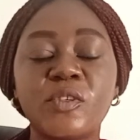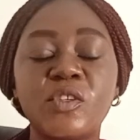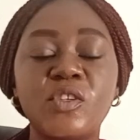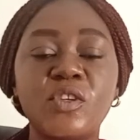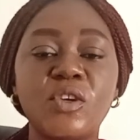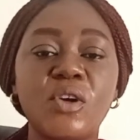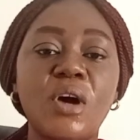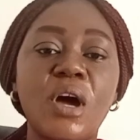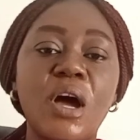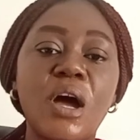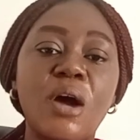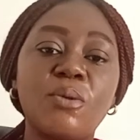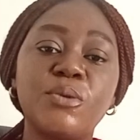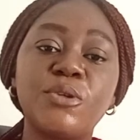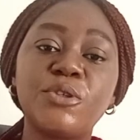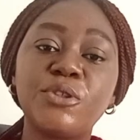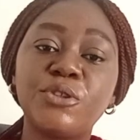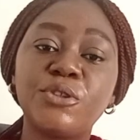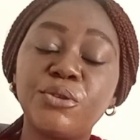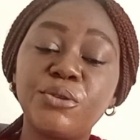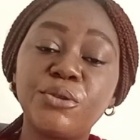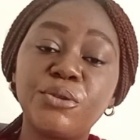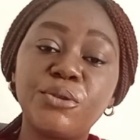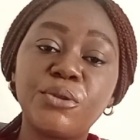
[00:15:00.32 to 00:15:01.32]
So I
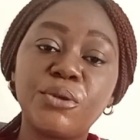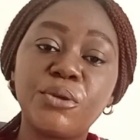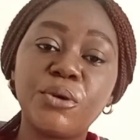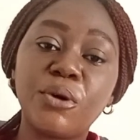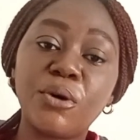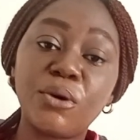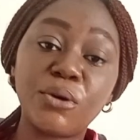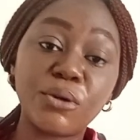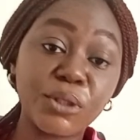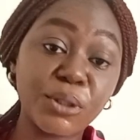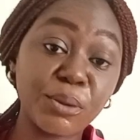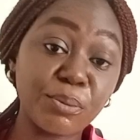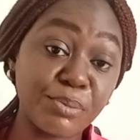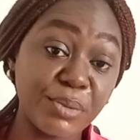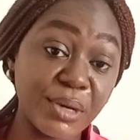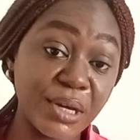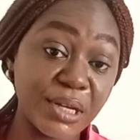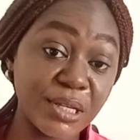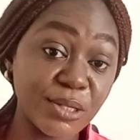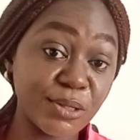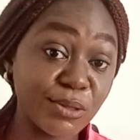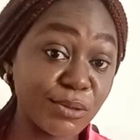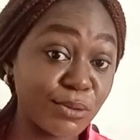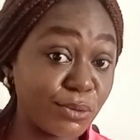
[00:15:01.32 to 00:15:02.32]
wish you all the
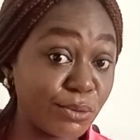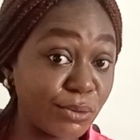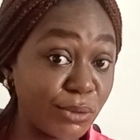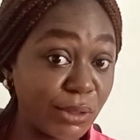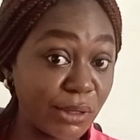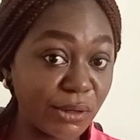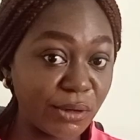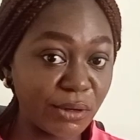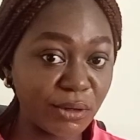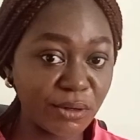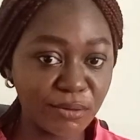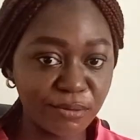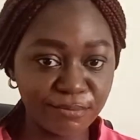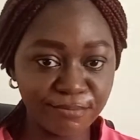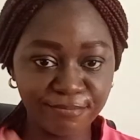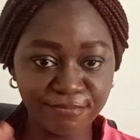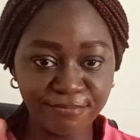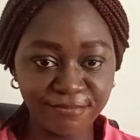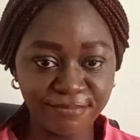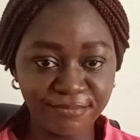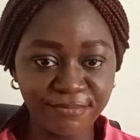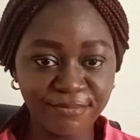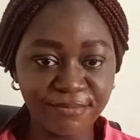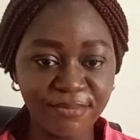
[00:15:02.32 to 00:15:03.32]
best. Good luck.
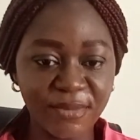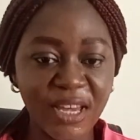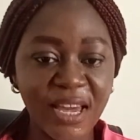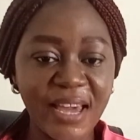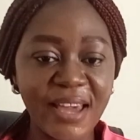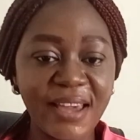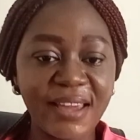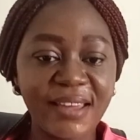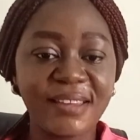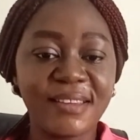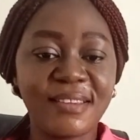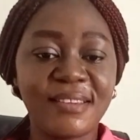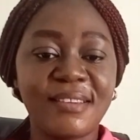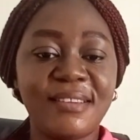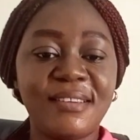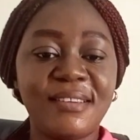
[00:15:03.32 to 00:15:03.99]
Bye.